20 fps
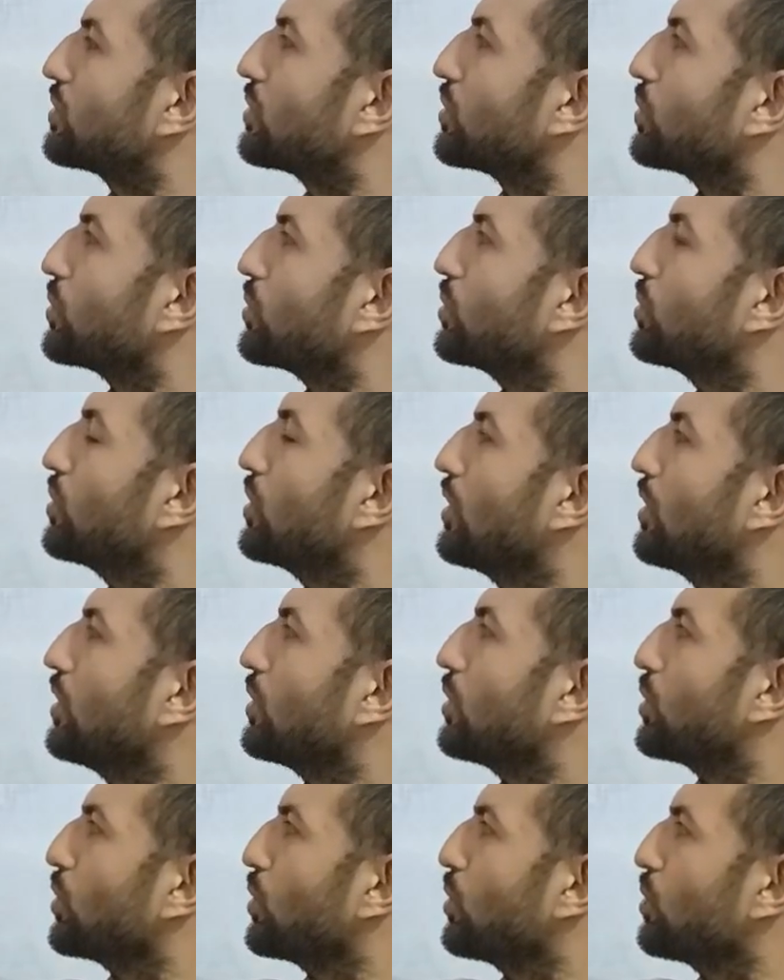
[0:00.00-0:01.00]
through
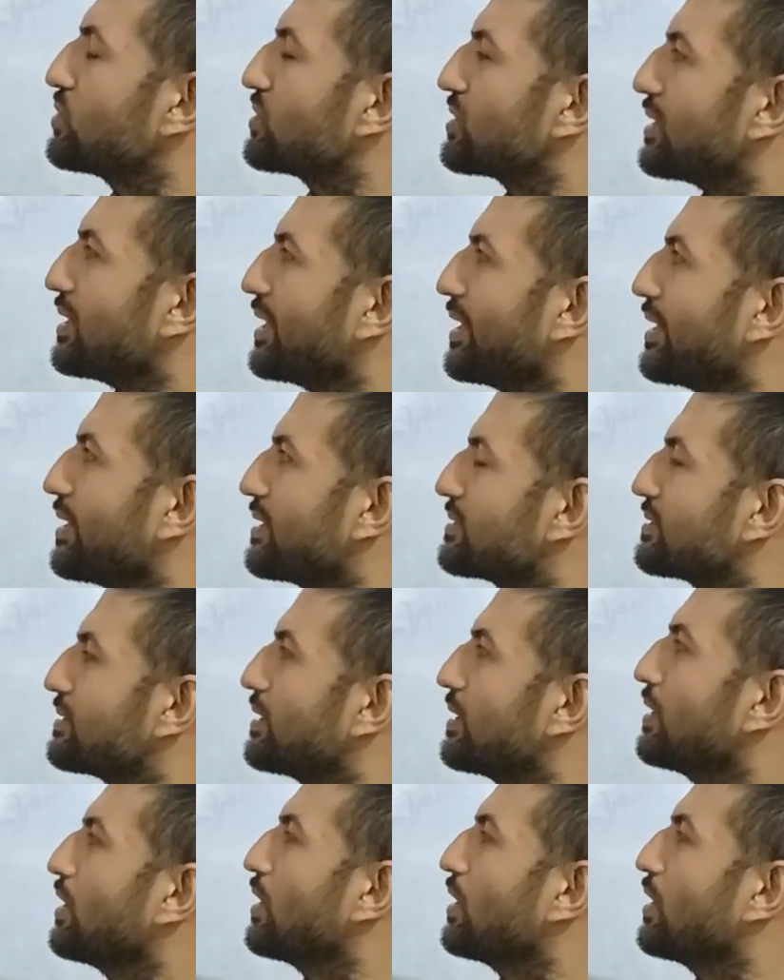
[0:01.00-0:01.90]
two slits.